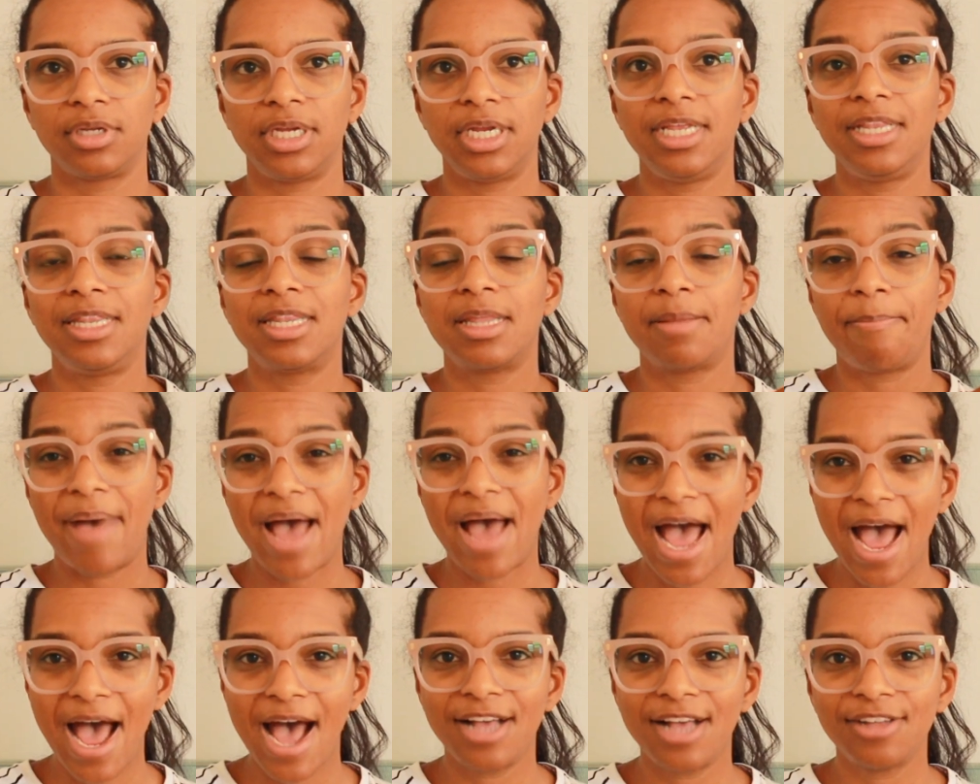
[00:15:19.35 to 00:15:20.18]
in the
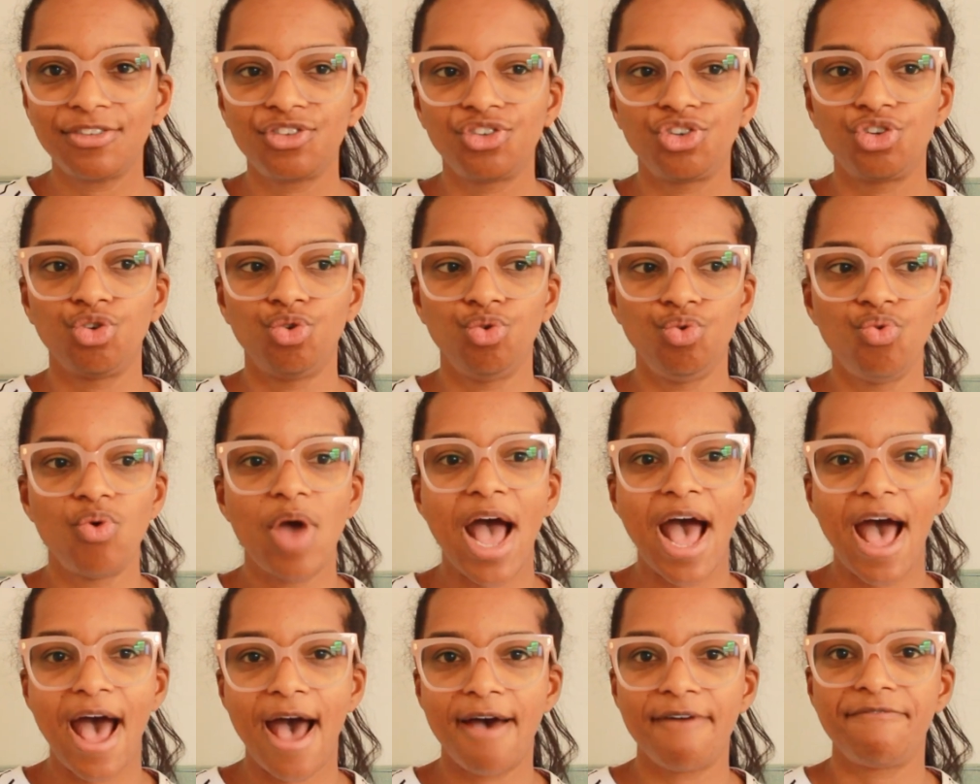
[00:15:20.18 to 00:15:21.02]
past who
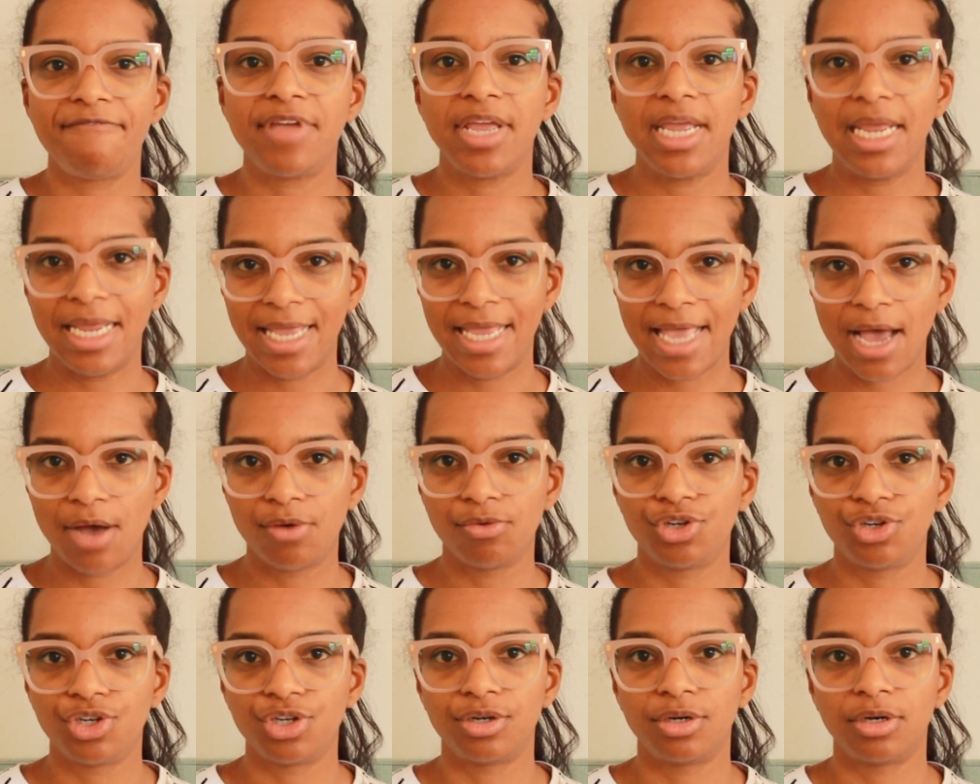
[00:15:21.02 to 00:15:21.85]
have
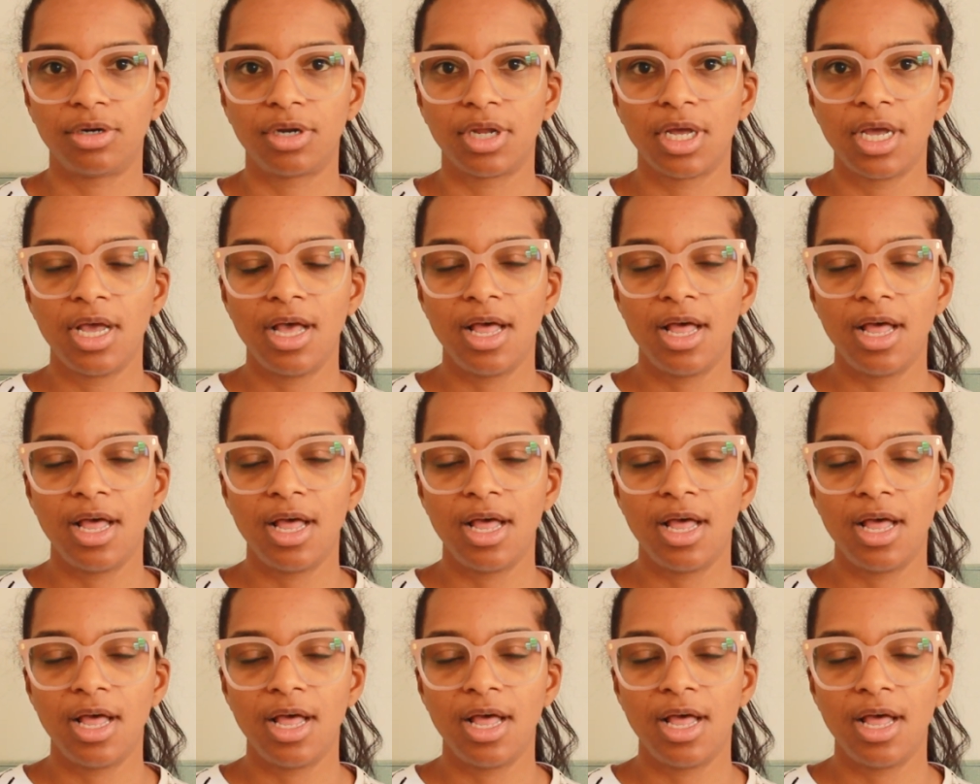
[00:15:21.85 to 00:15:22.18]
encountered